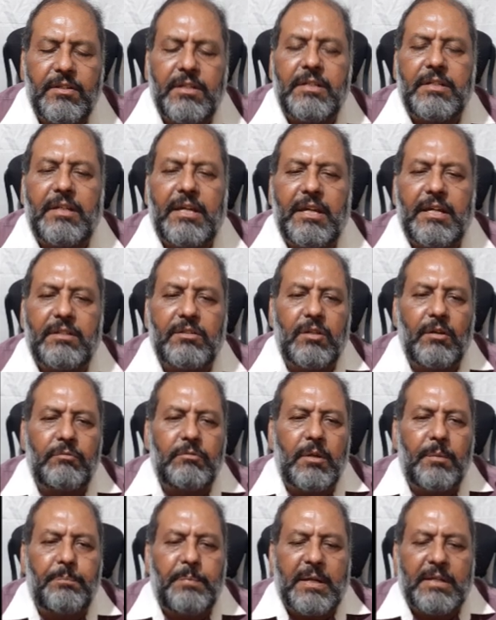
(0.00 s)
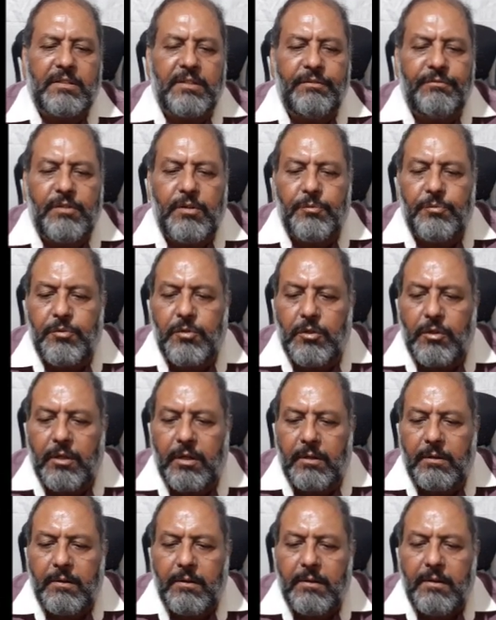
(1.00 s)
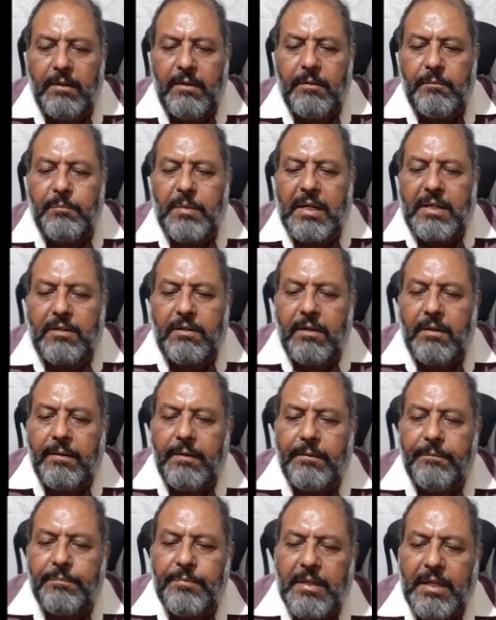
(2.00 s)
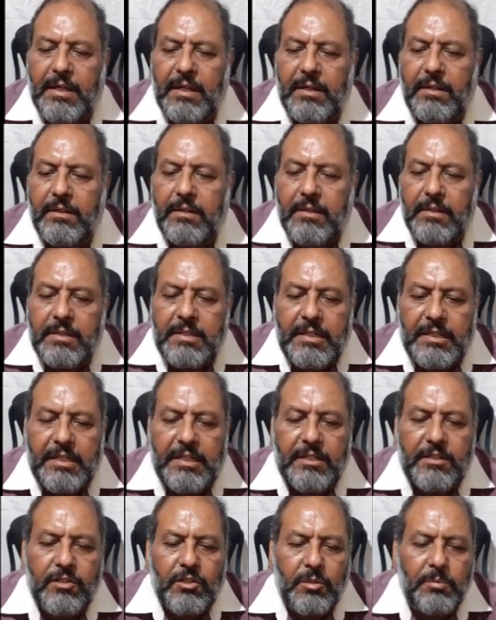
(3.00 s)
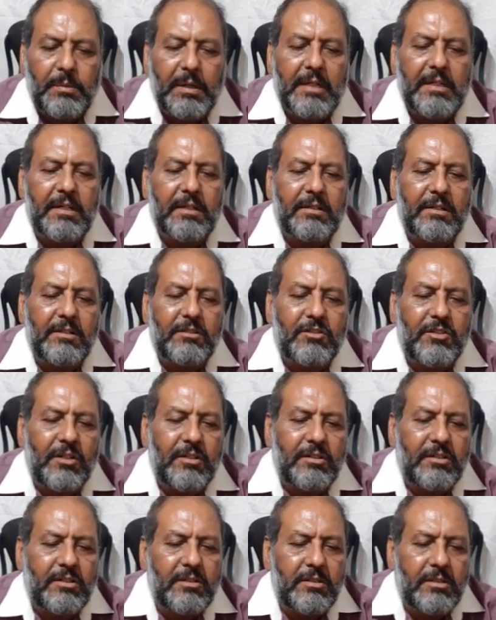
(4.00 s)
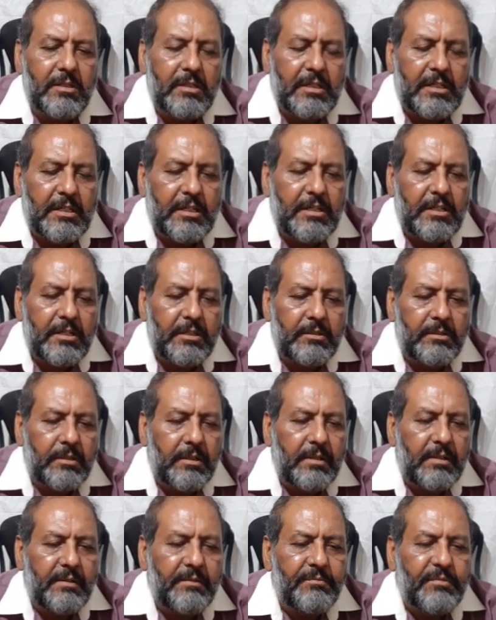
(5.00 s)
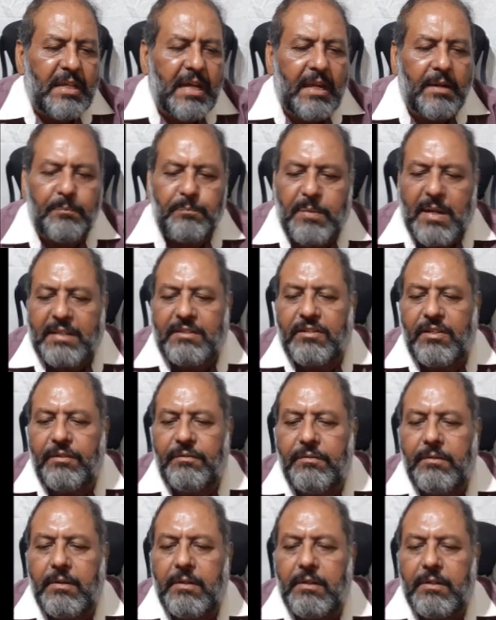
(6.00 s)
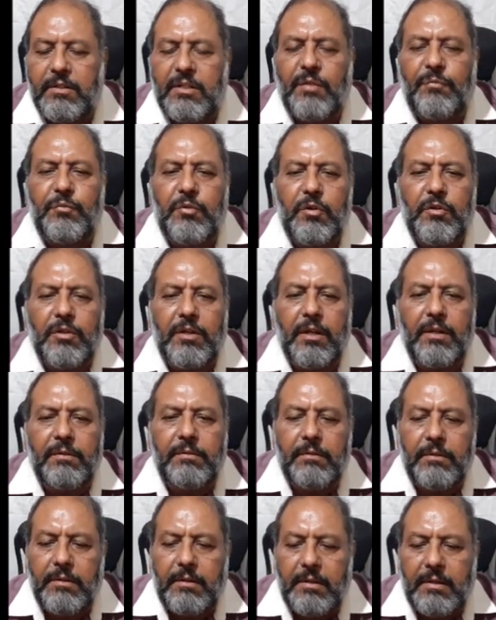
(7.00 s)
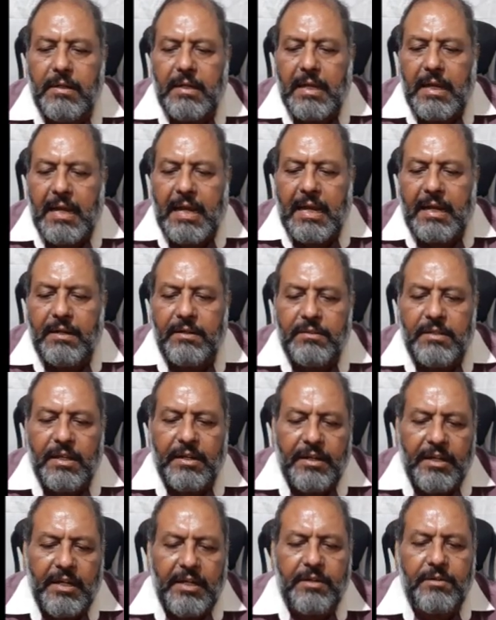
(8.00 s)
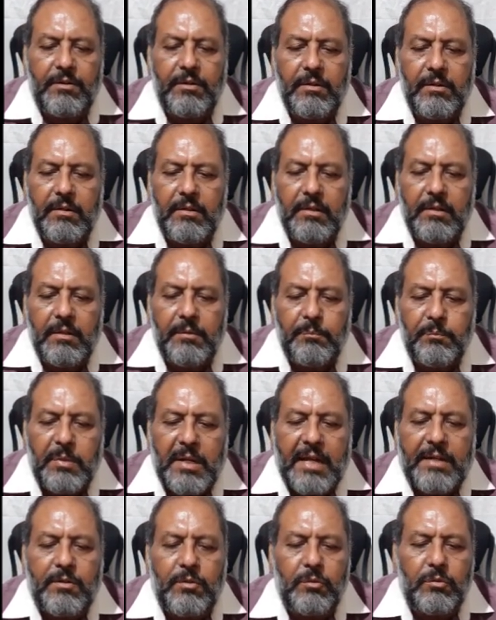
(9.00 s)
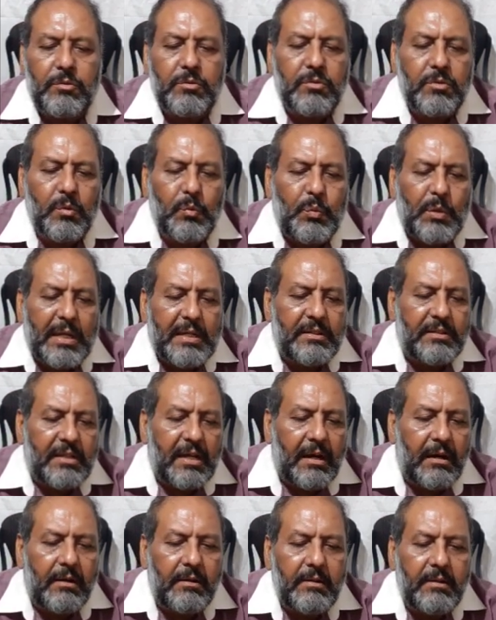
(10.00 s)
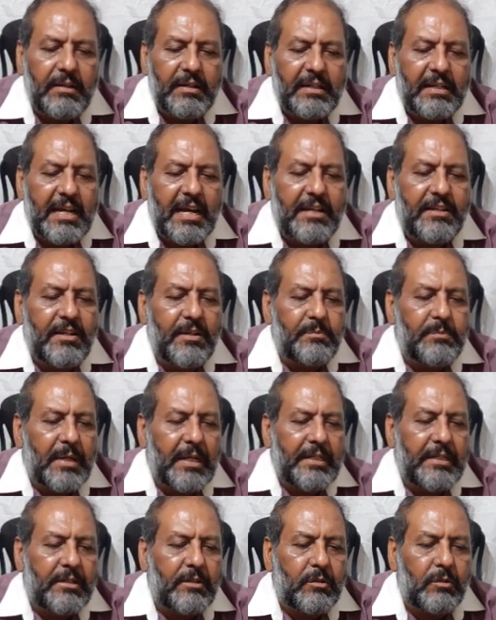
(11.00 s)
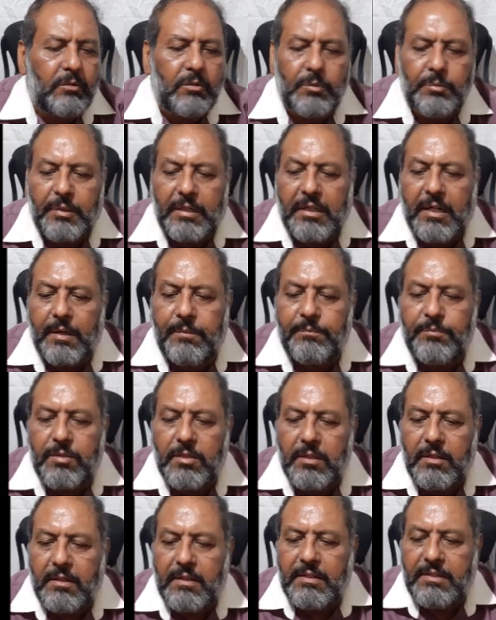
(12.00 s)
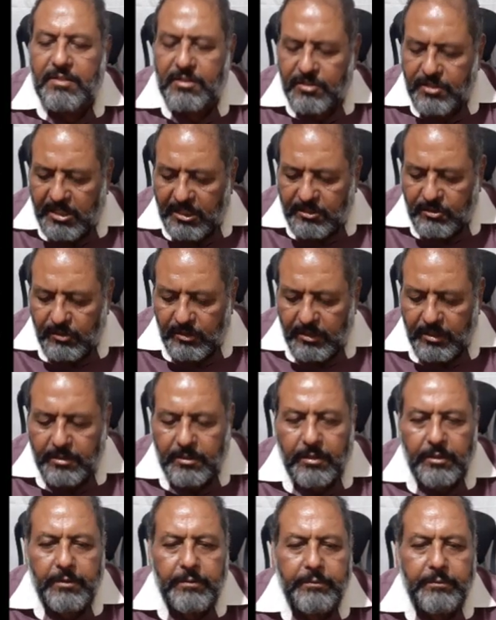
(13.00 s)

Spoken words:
in case of the passive diffusion, but there needs smaller concentration gradient than passive diffusion, and the rate plateaus when the carrier molecule becomes saturated.